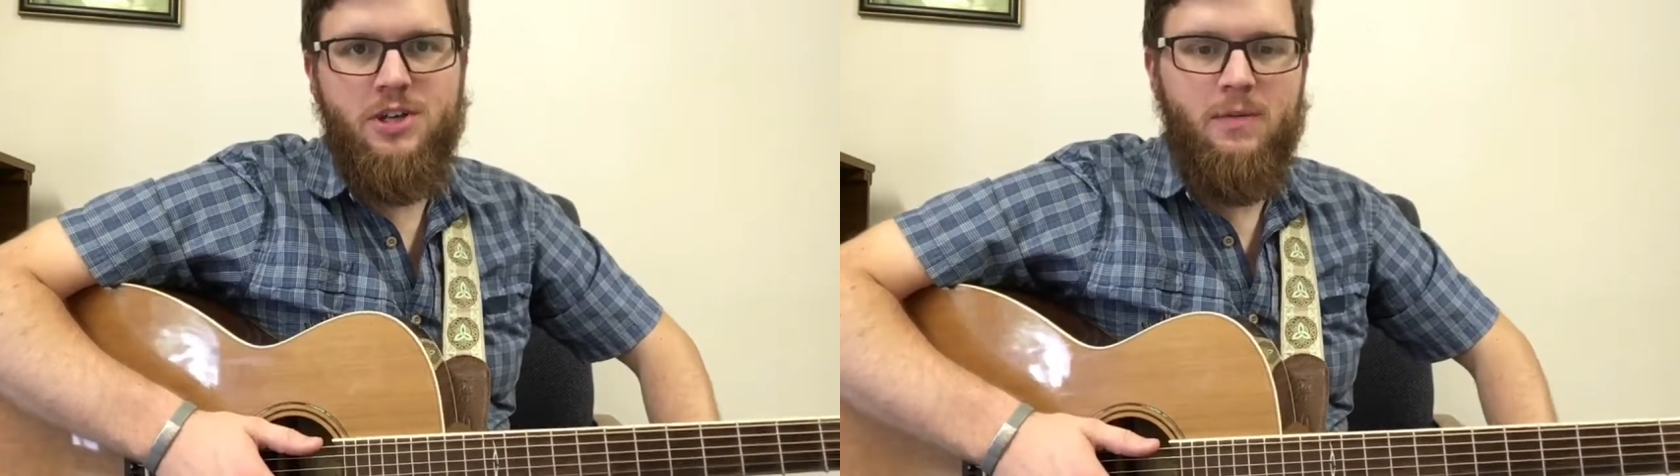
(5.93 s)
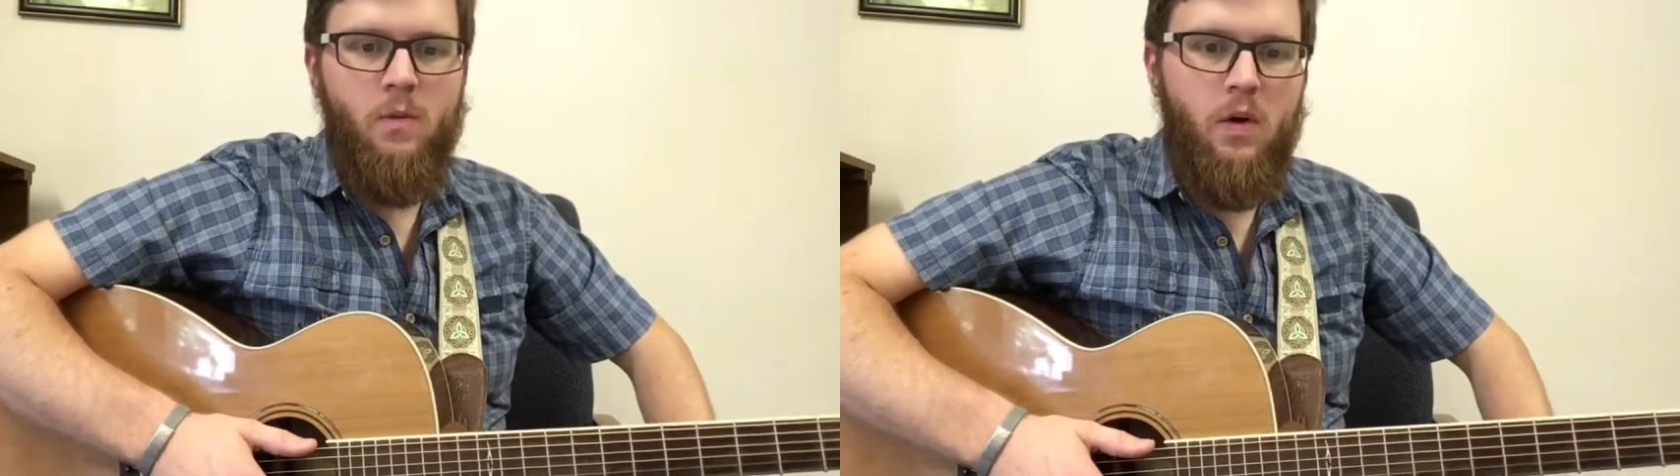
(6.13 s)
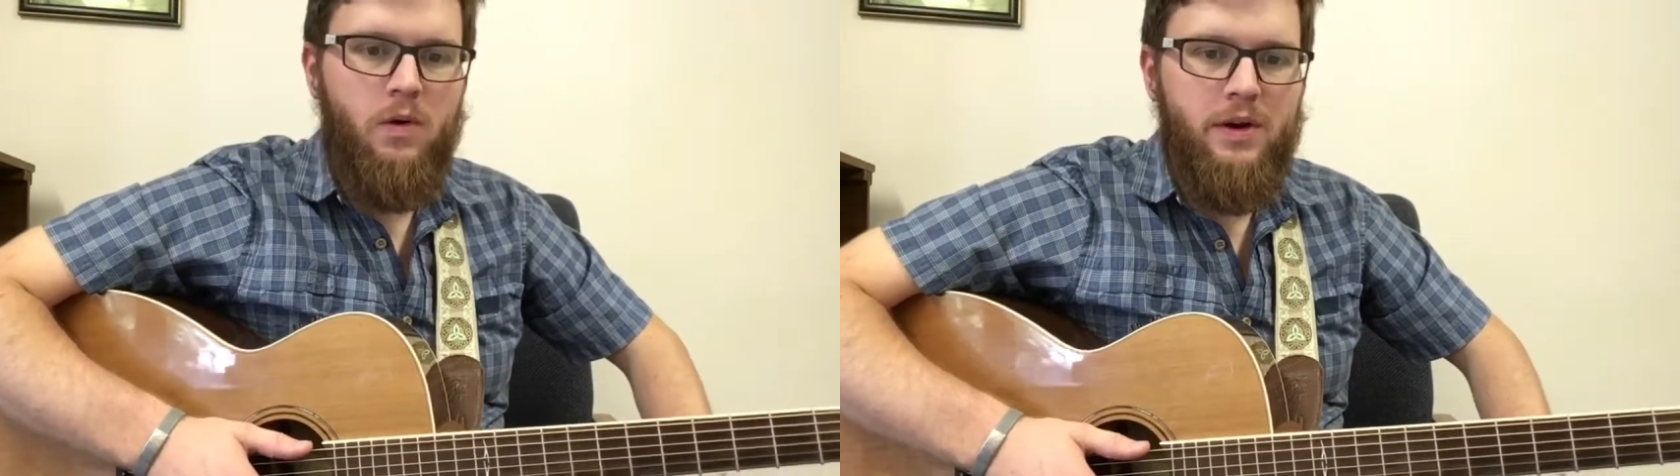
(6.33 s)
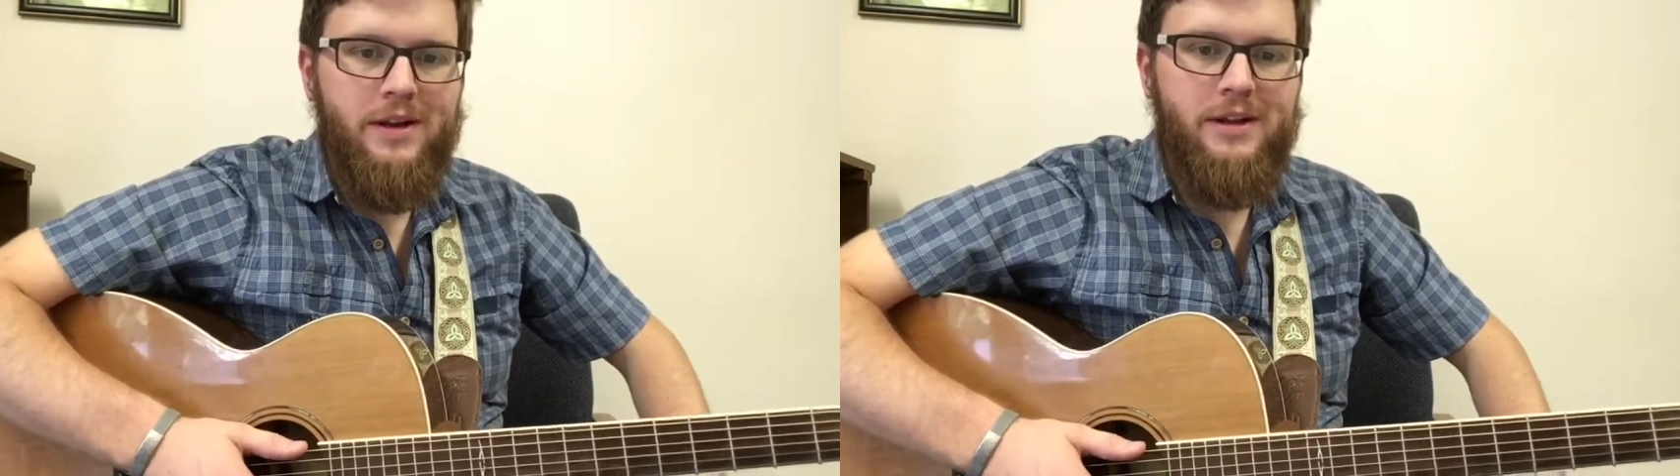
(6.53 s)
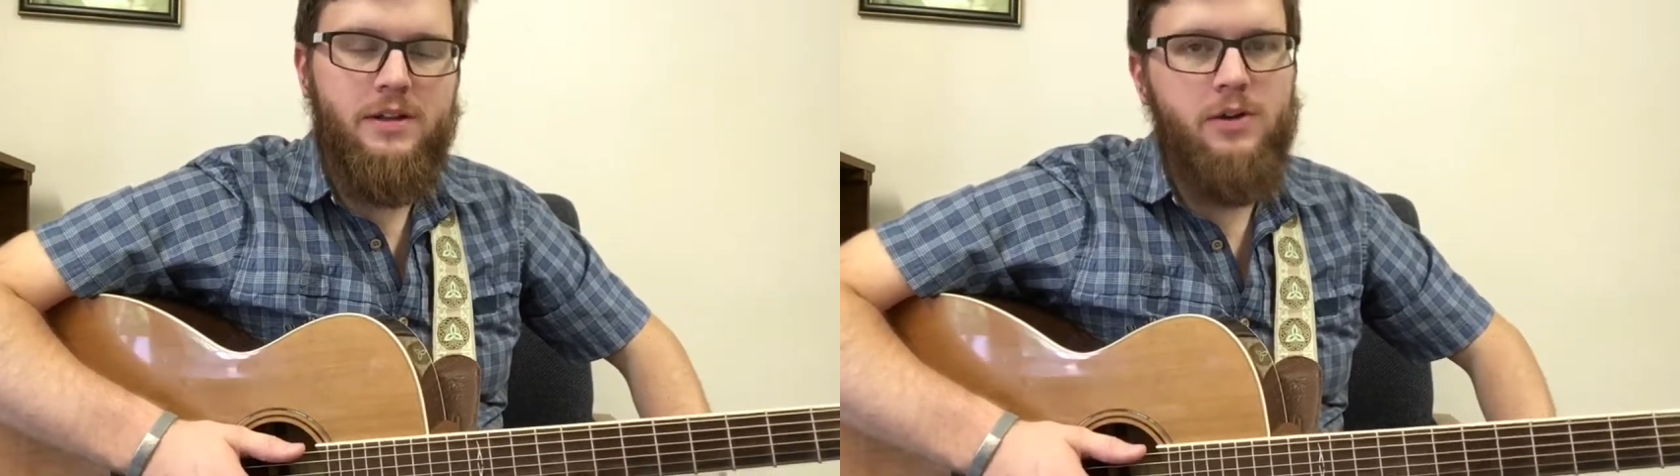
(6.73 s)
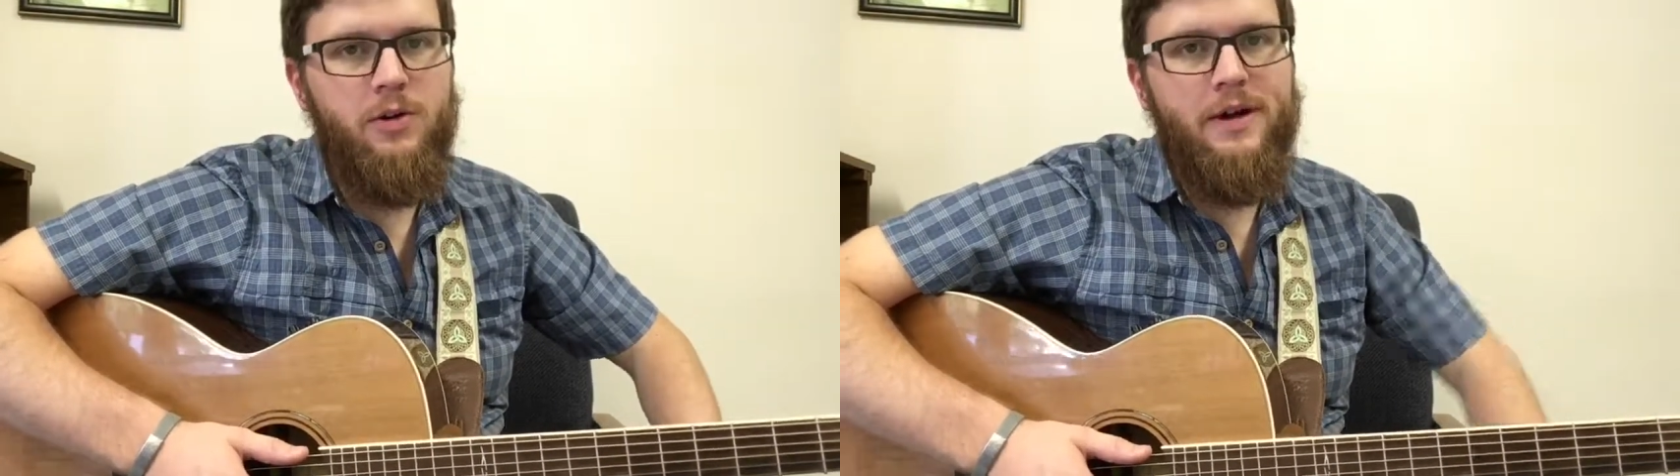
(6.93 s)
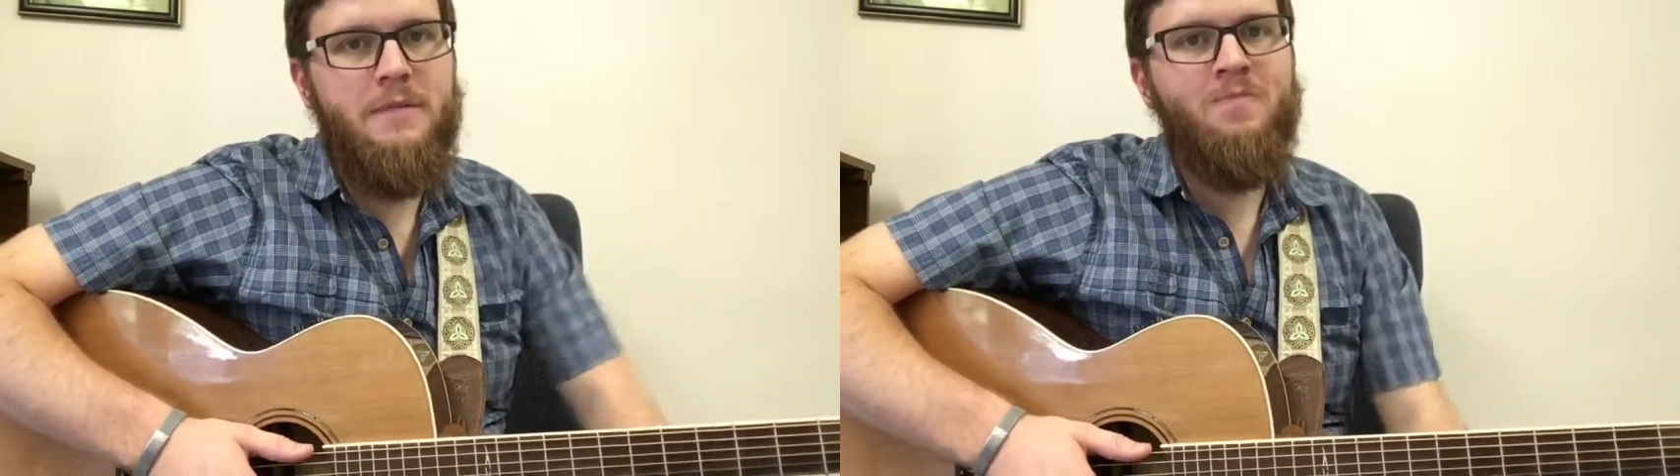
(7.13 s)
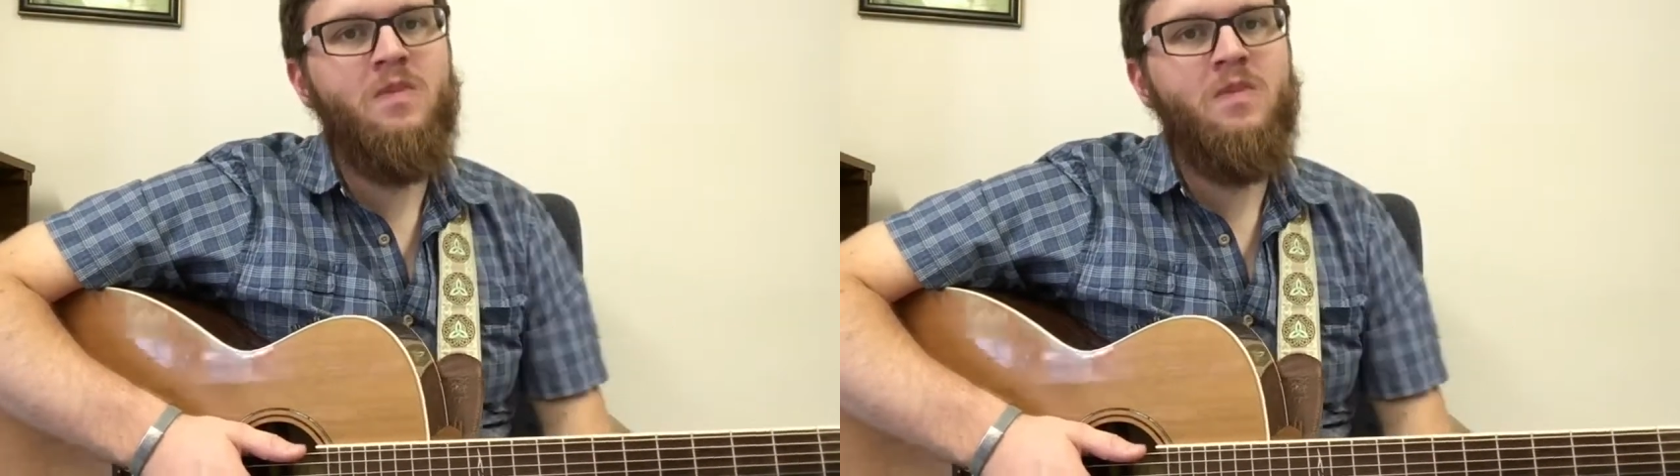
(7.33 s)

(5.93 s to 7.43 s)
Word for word: in Warren, Illinois,